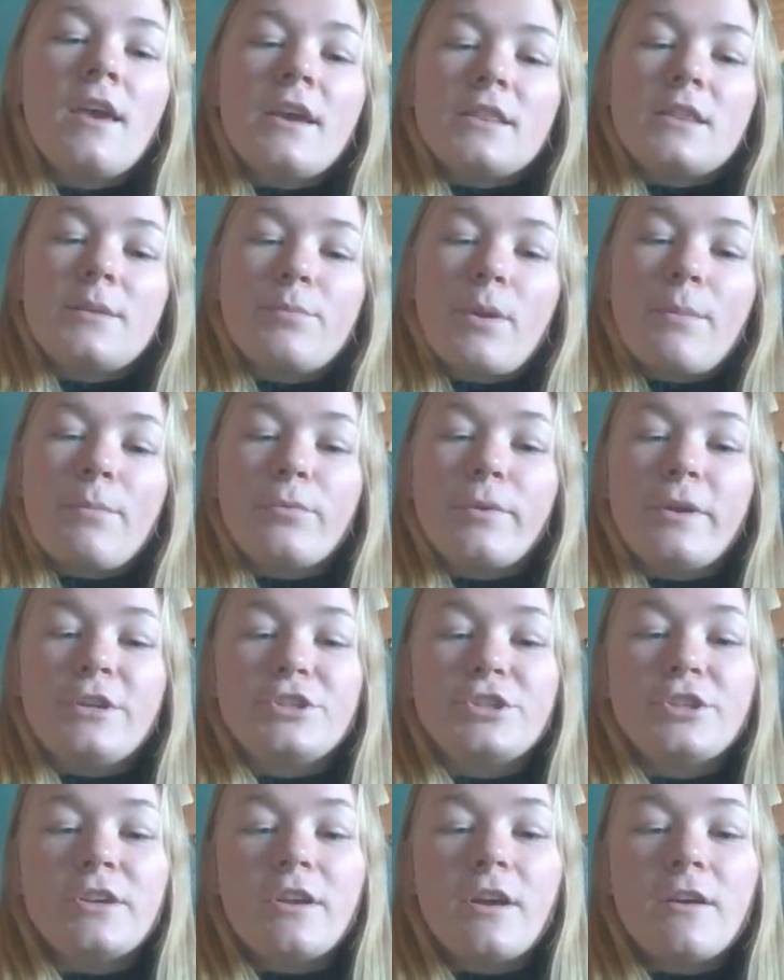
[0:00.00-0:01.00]
The
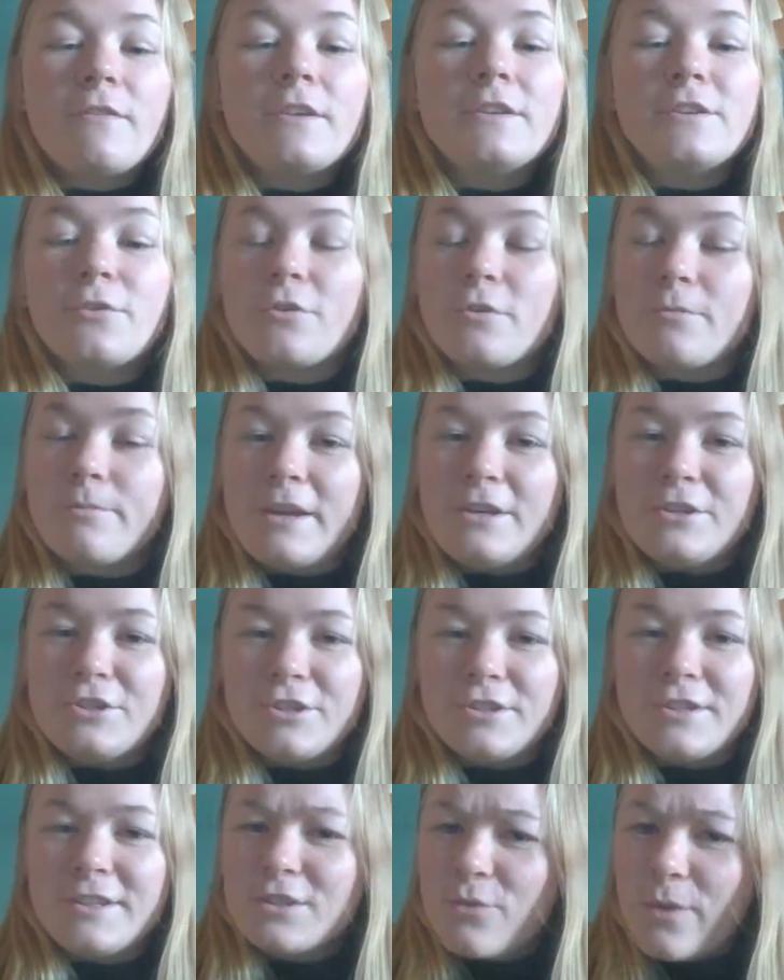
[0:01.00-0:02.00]
preparation of the donor
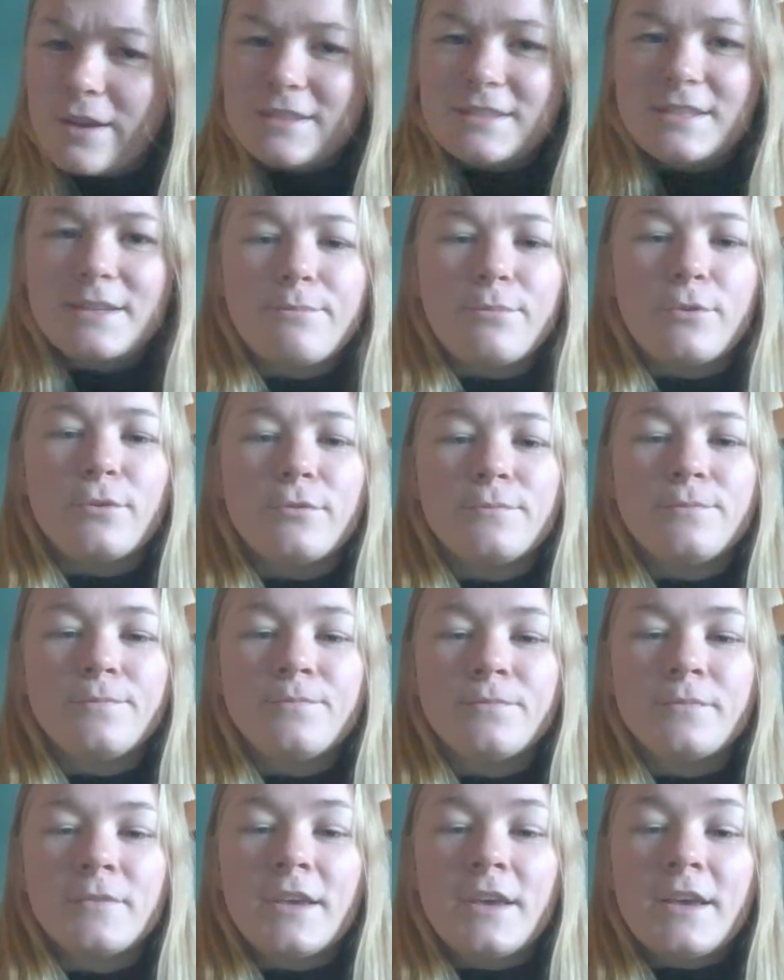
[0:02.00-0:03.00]
patient is quite simple.
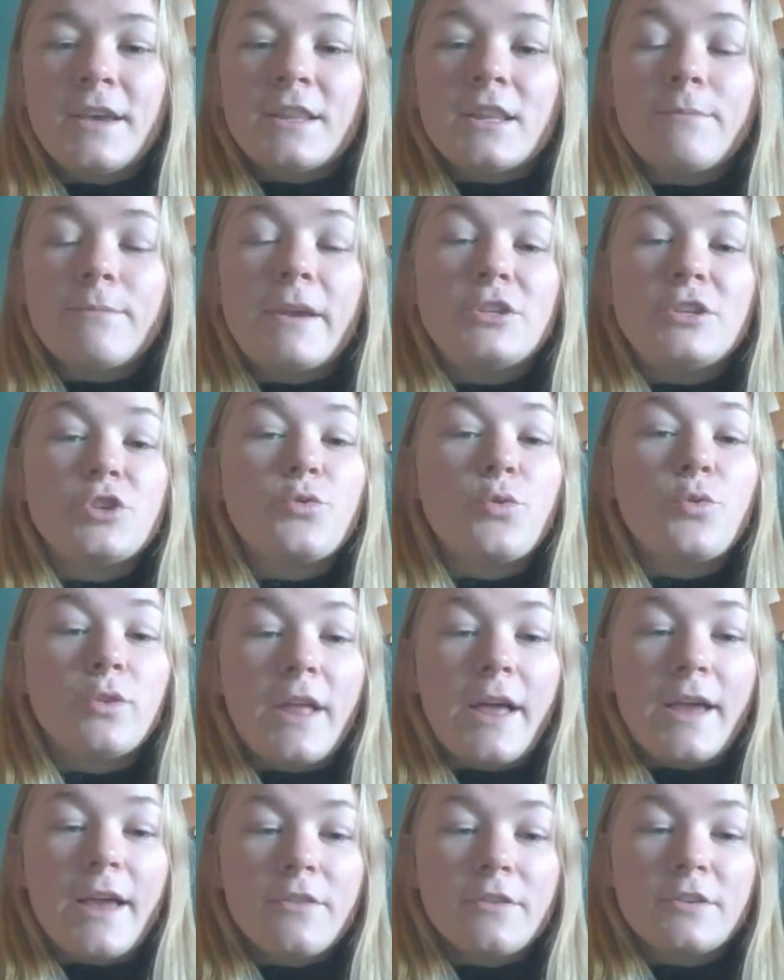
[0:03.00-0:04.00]
The patient will
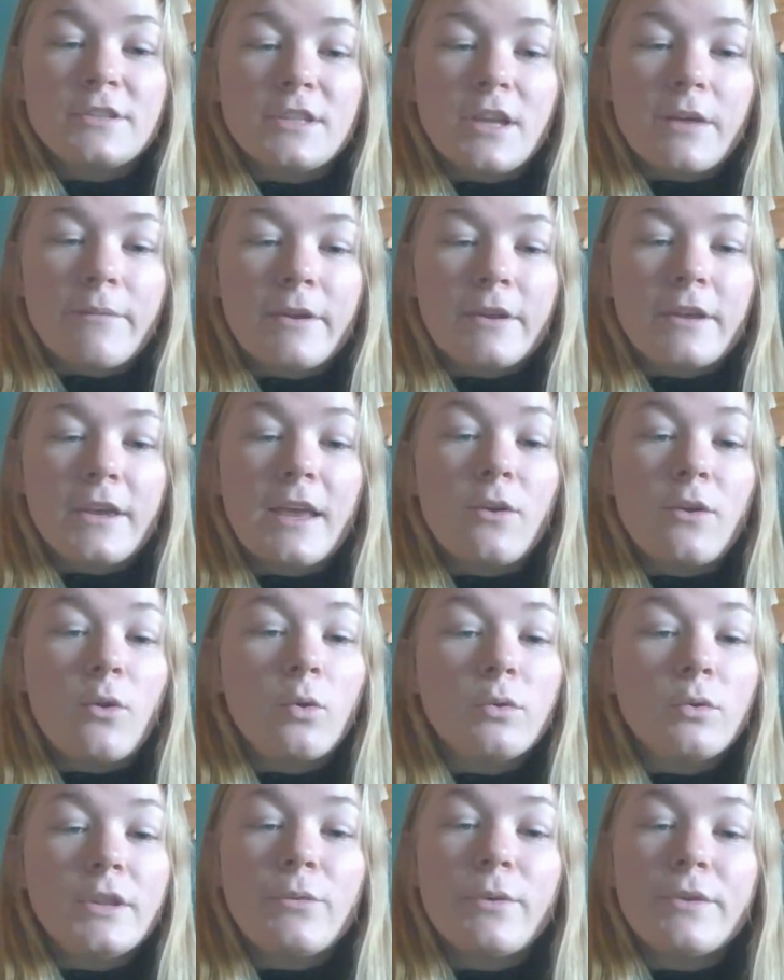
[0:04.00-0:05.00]
lie on their stomach, and
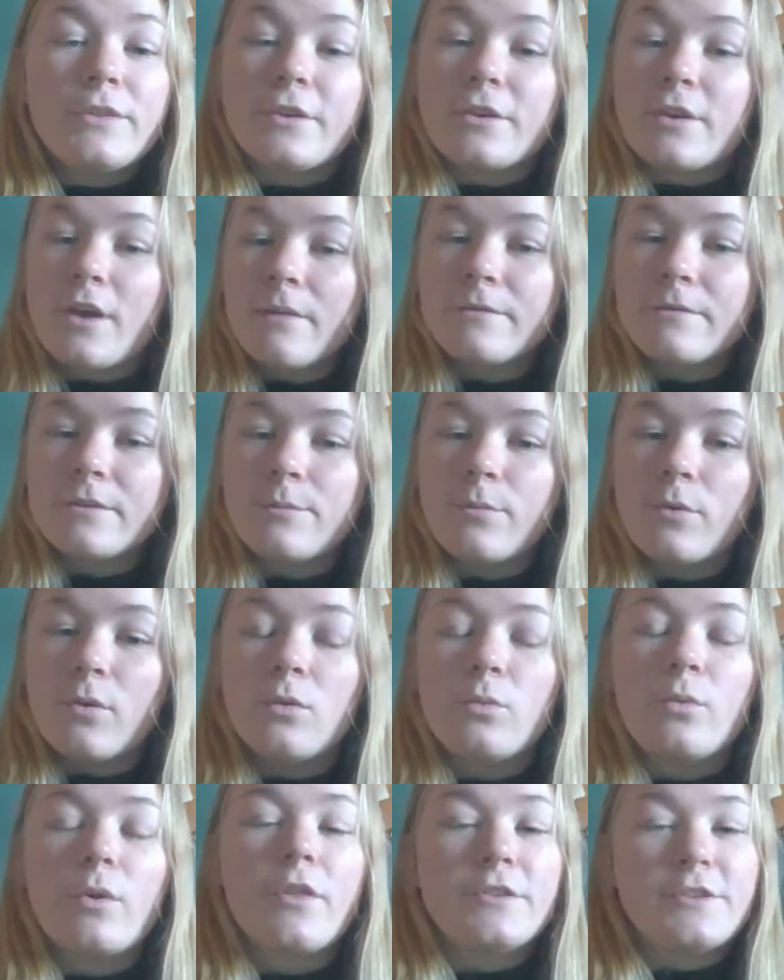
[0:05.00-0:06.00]
only when they're
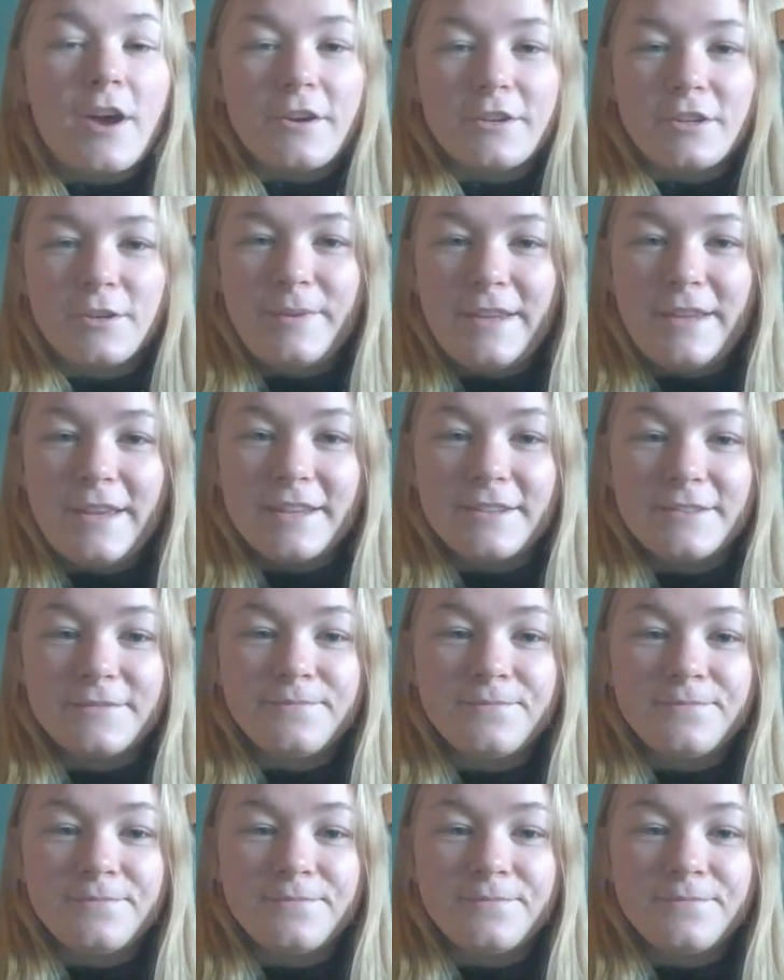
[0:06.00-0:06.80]
comfortable will the doctor begin.